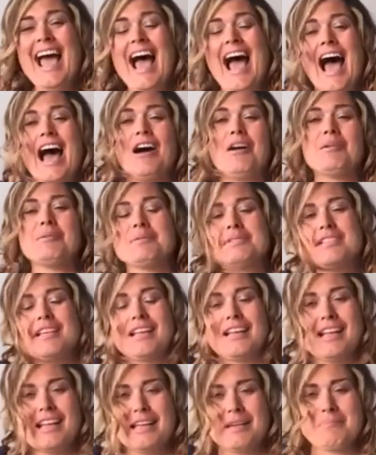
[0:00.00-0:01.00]
how I was
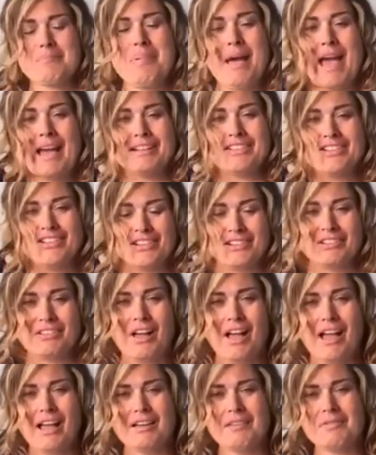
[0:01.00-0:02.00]
going to impact your
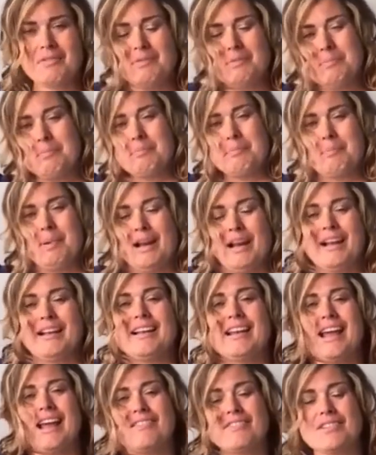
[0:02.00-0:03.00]
life. But I
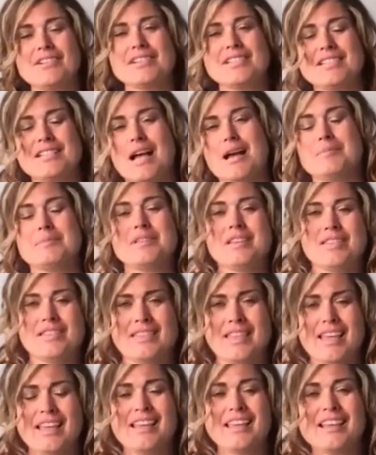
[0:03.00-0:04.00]
never stopped to
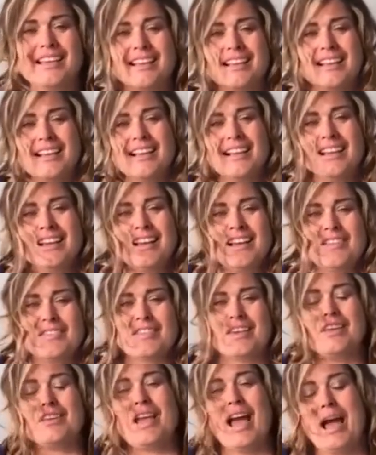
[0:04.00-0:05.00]
think
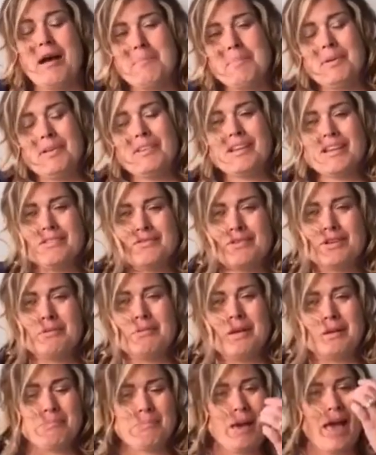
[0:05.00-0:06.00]
that I believe you
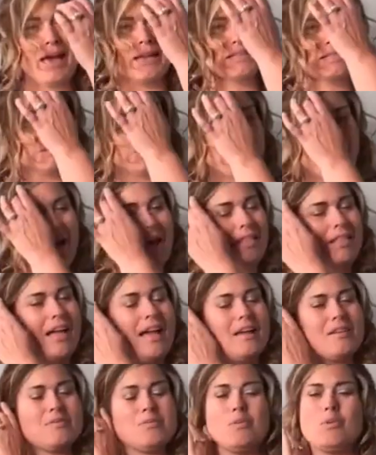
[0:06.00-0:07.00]
impacted my
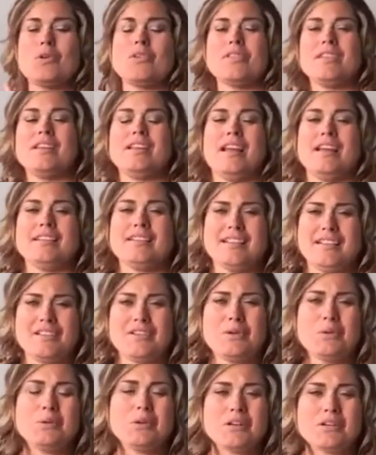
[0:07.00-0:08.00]
life more than I
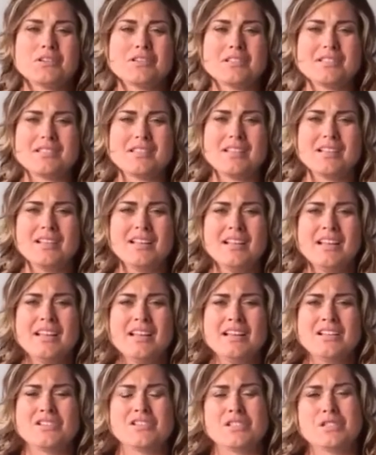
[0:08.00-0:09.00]
did yours.
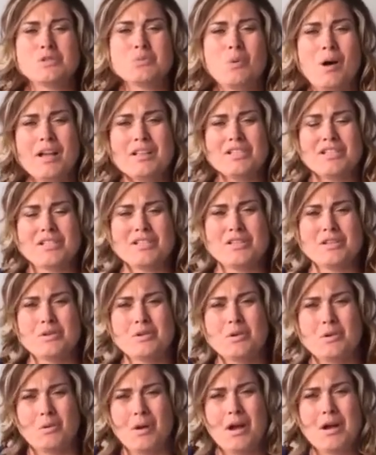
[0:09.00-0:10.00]
Just watching you
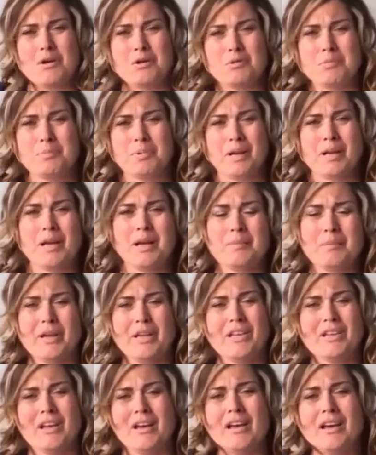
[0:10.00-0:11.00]
grow, become a
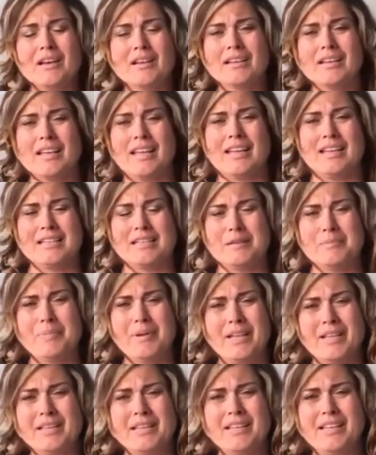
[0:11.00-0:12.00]
young,
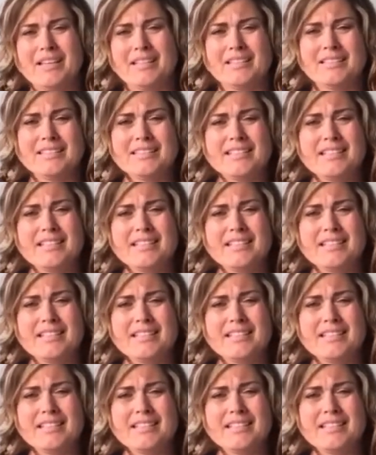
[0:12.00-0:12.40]
independent,